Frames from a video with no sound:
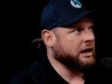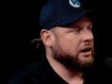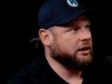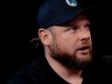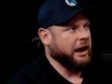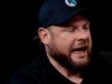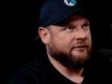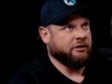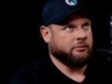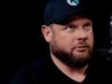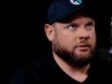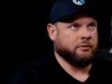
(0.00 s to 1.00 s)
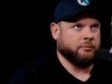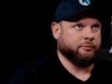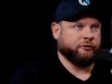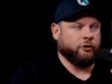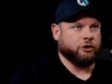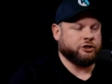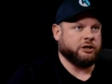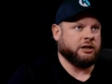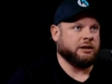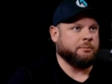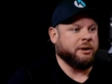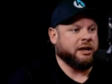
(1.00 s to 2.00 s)
and, and I haven't,
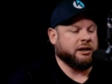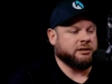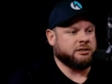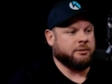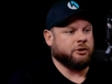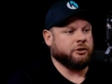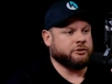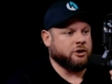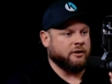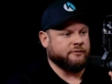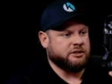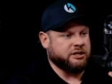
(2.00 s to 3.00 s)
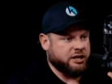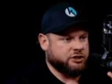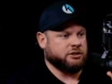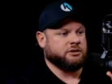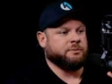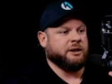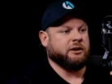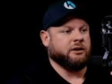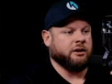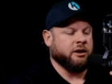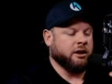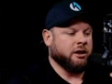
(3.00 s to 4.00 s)
fortunately, being in some of those conversations, being
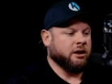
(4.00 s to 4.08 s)
a